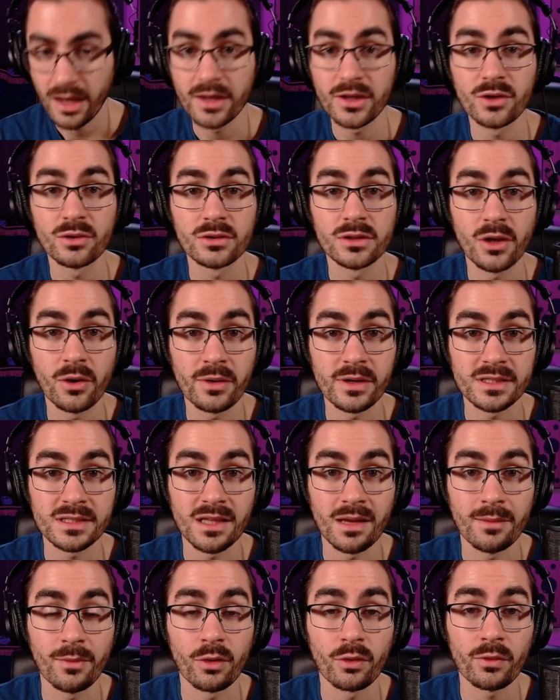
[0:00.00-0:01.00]
You'll notice
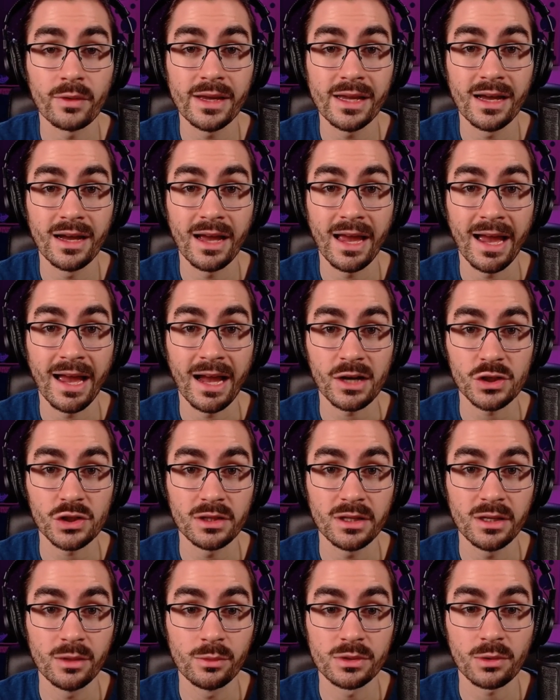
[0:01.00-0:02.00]
that Maria
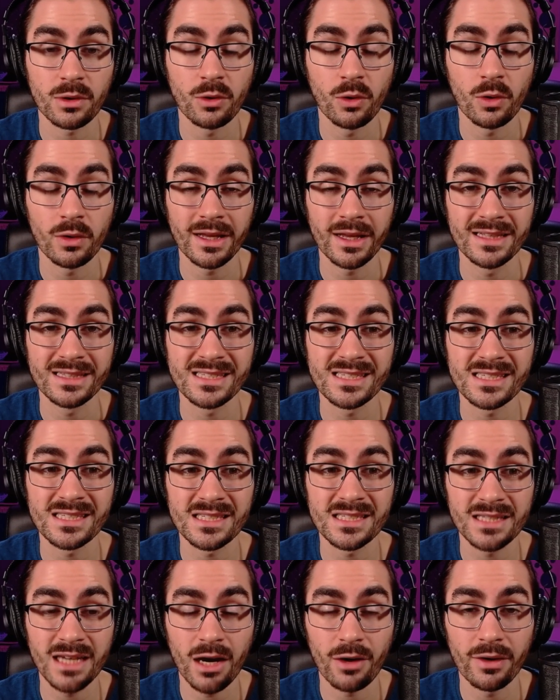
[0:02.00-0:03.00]
actually was recording in
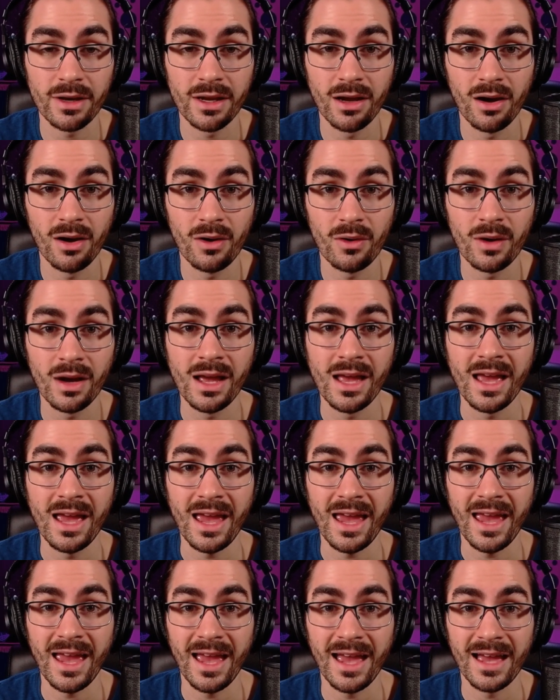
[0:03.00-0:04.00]
stereo,
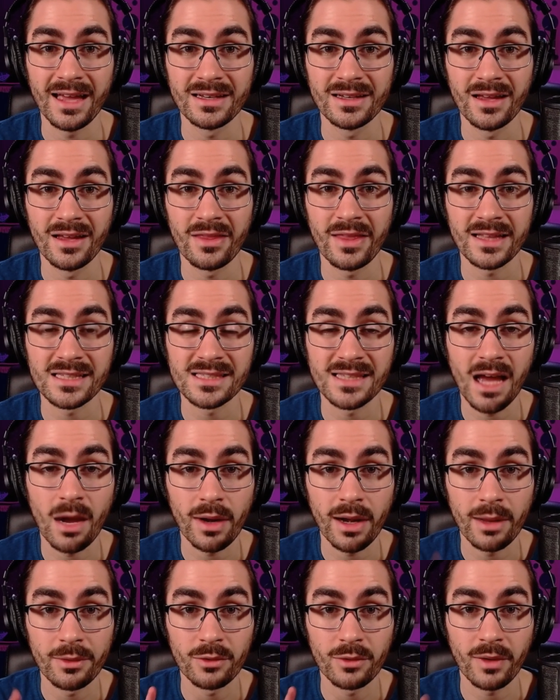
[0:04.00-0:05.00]
and that's
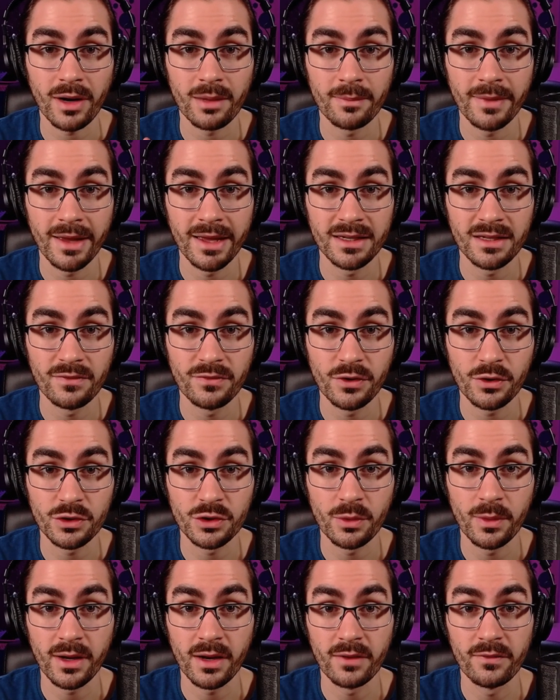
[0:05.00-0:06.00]
not what I would recommend if you're
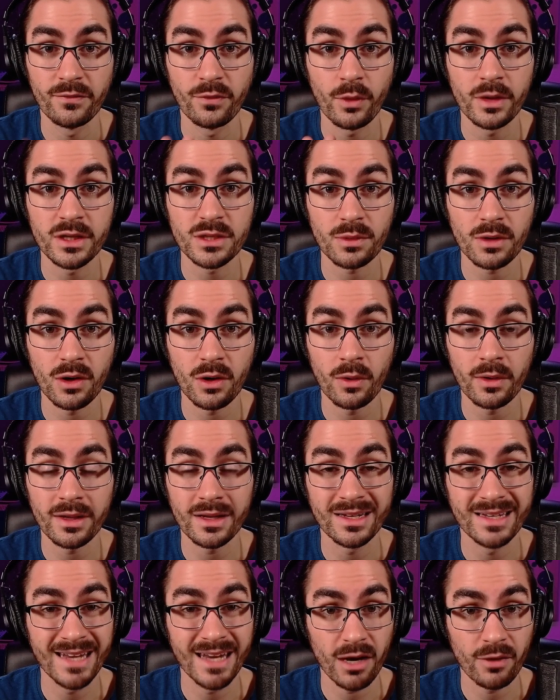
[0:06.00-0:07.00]
doing a voice
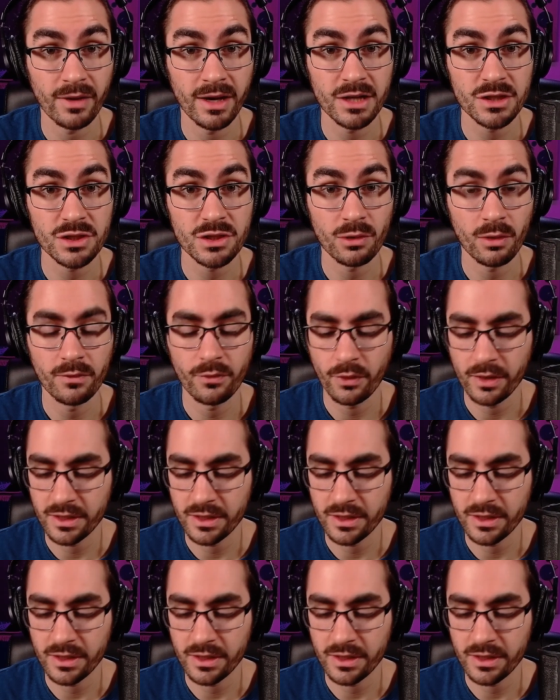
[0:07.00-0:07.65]
recording, a narration, or a